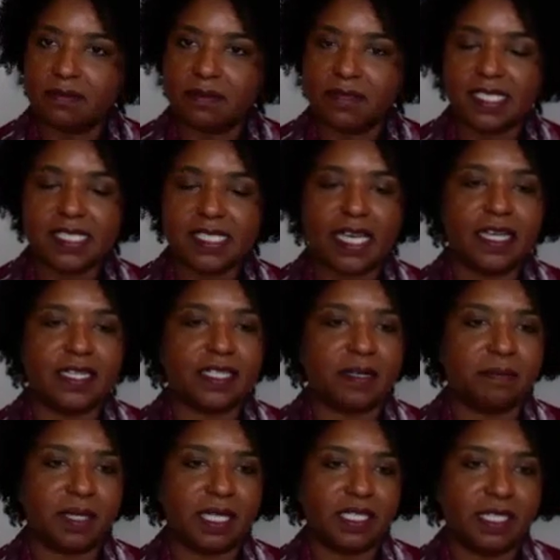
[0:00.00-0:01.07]
said,
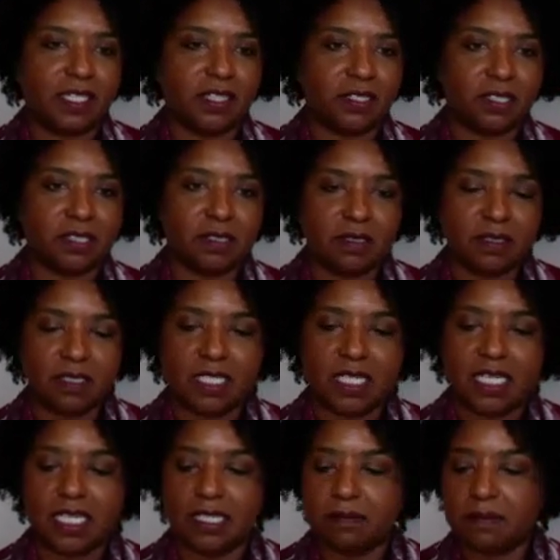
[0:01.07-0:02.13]
I might hear
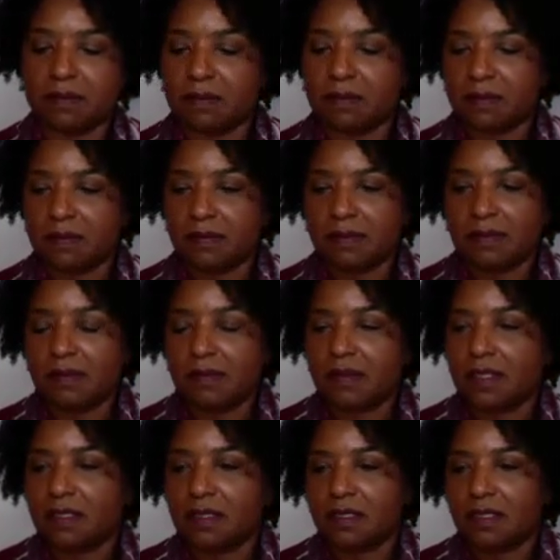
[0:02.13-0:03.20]
a
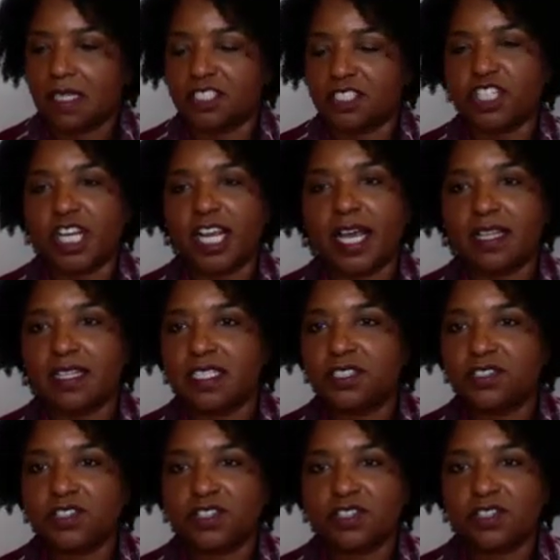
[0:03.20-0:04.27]

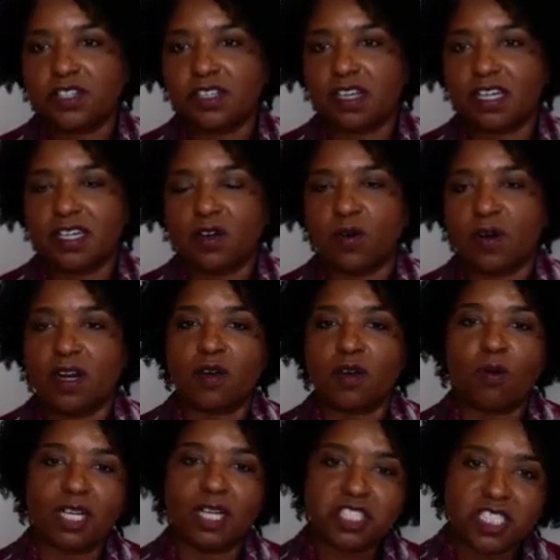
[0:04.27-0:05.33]
challenge or a
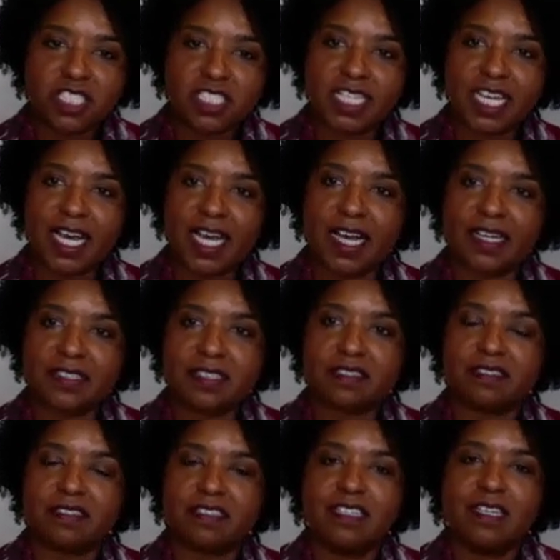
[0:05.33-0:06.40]
question to ask,
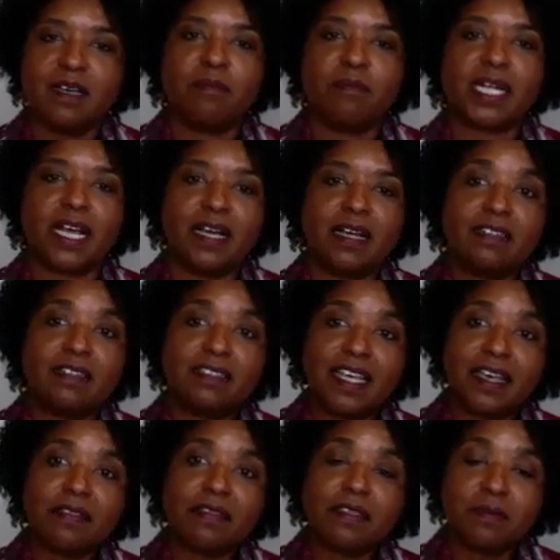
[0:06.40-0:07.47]
but I'll
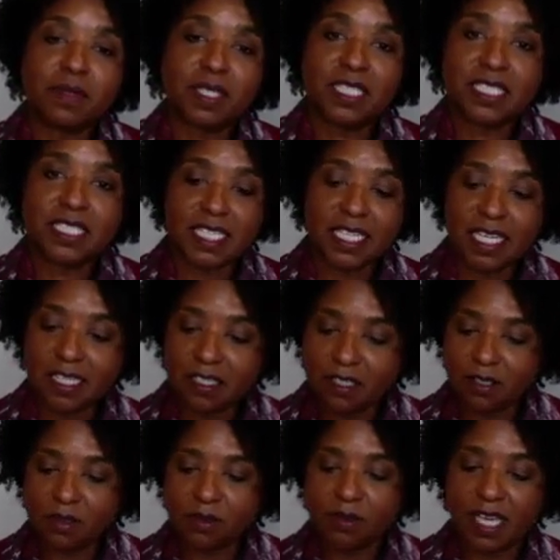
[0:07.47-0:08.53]
let them
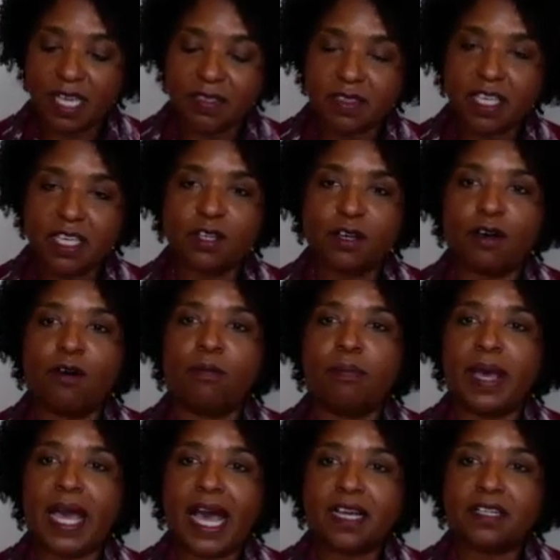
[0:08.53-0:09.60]
continue and then go
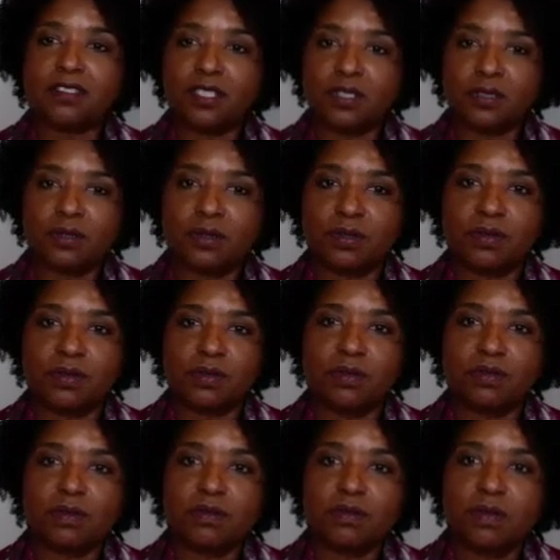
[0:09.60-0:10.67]
back
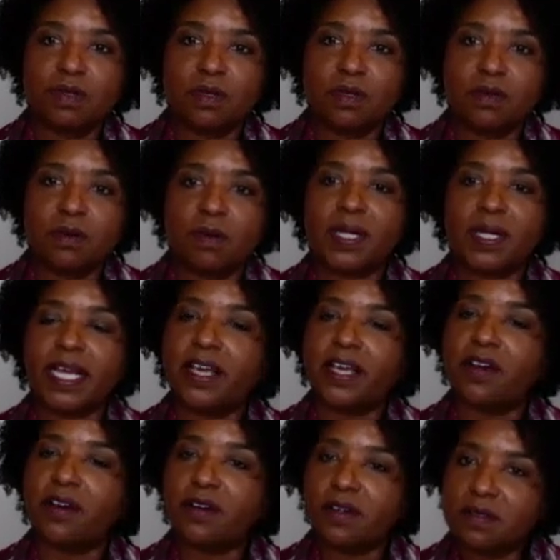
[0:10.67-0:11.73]
to what I
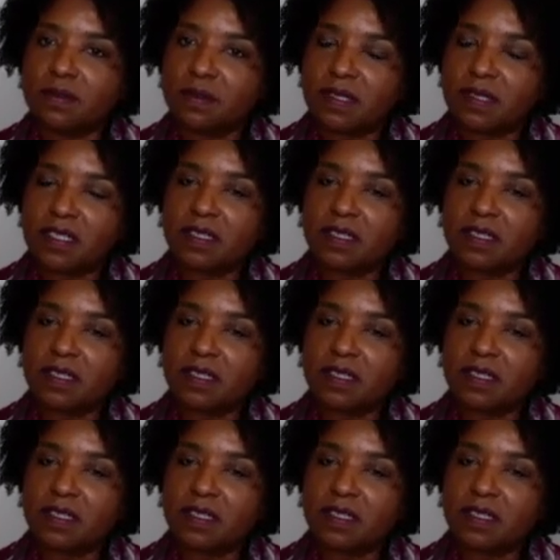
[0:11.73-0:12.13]
heard